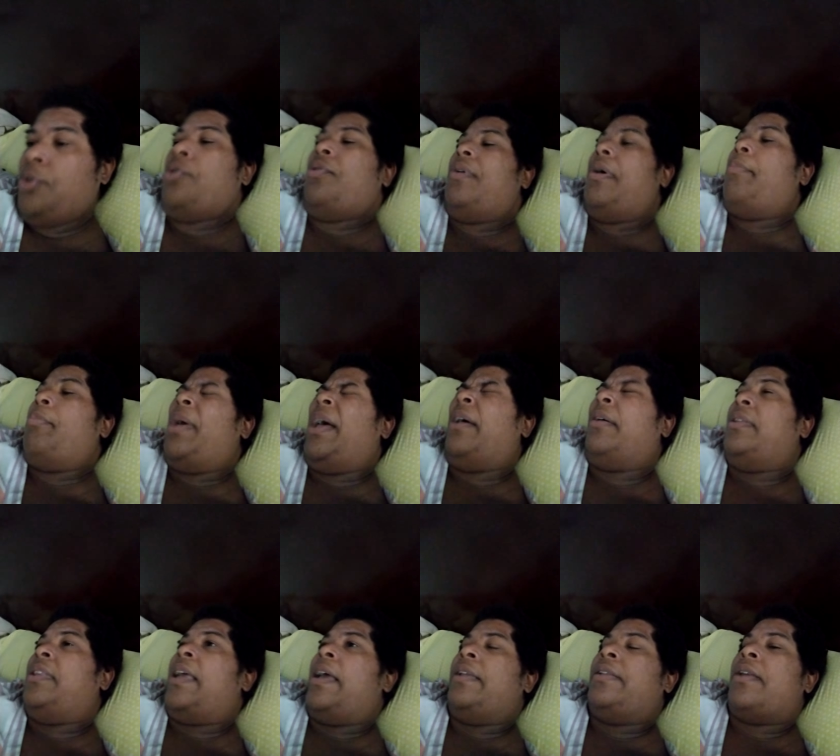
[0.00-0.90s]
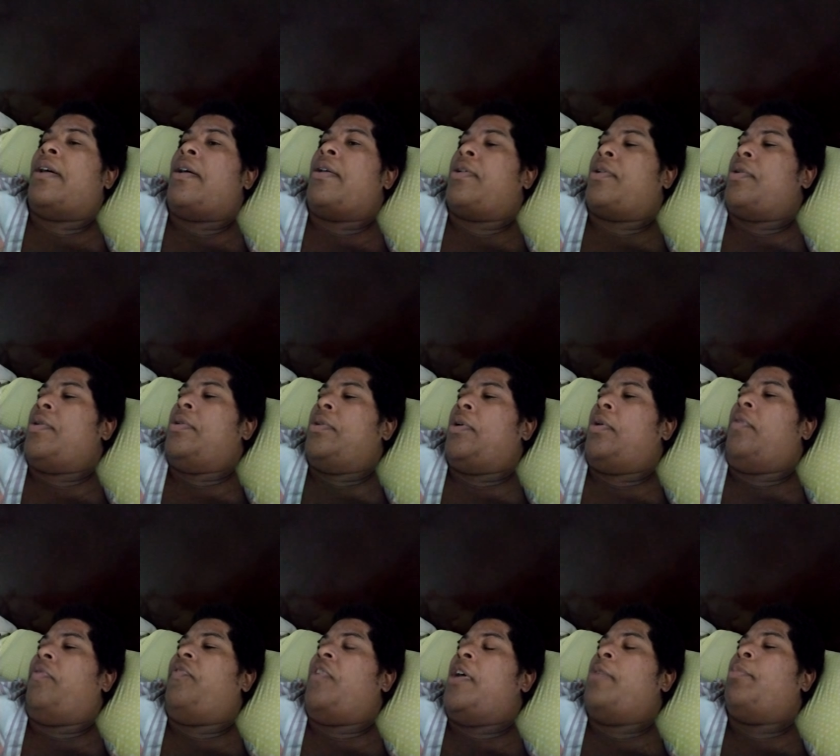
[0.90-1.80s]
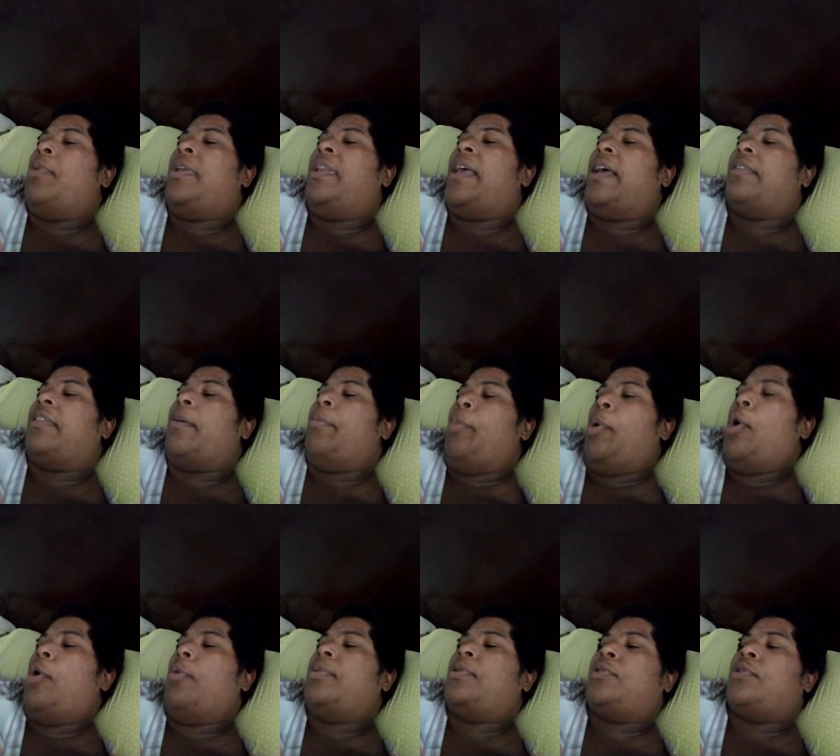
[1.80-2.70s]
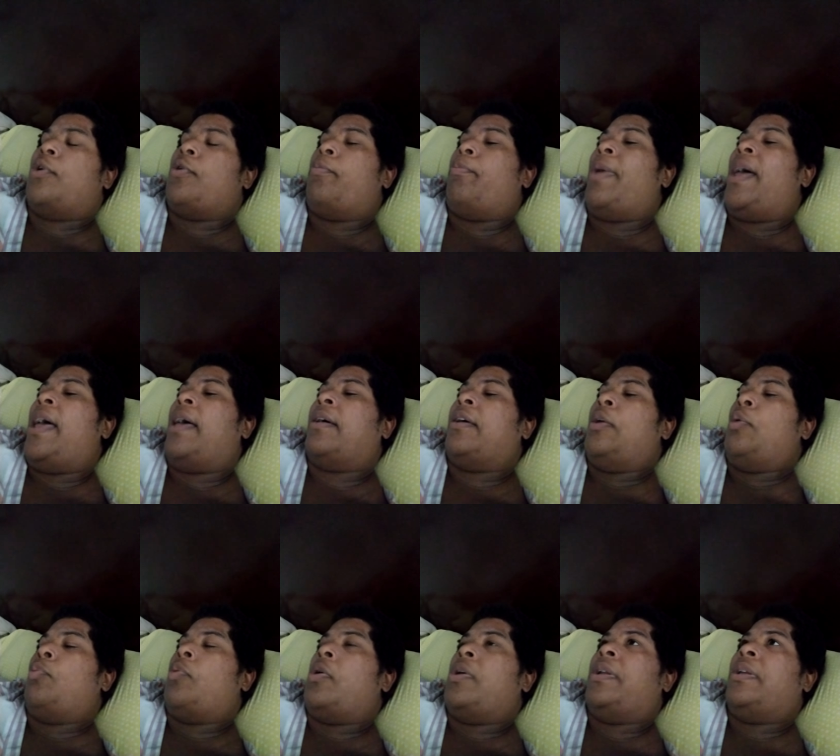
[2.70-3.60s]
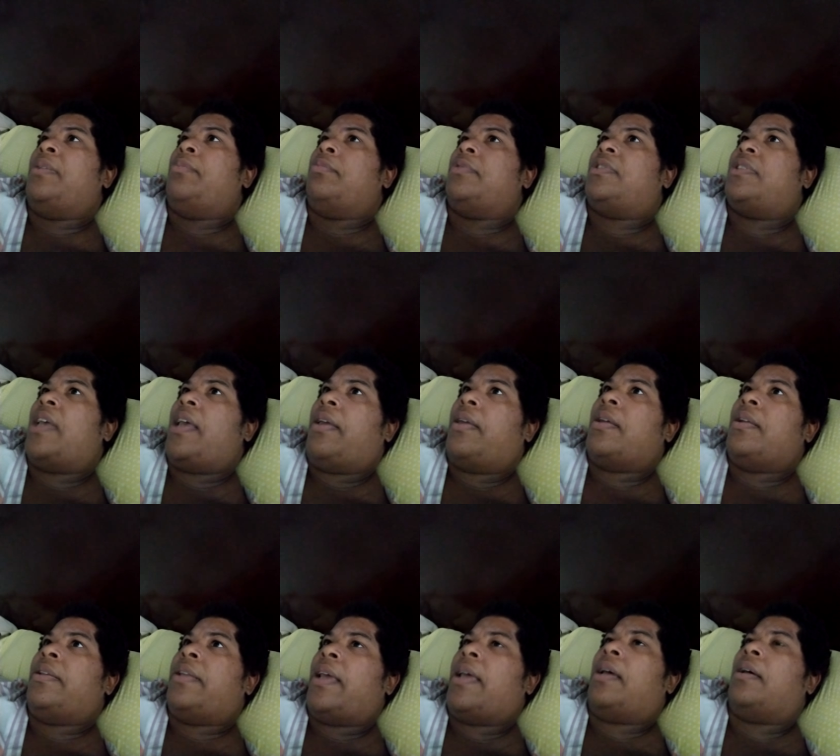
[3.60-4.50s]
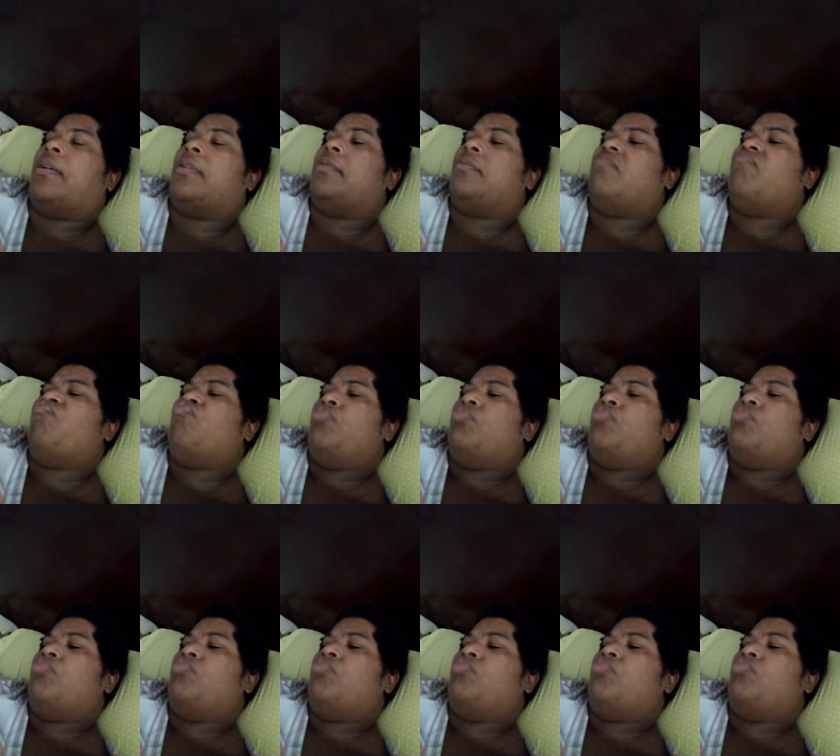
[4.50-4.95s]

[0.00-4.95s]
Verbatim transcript: knew about that doggone GoFundMe that the perp so badly wanted taken down.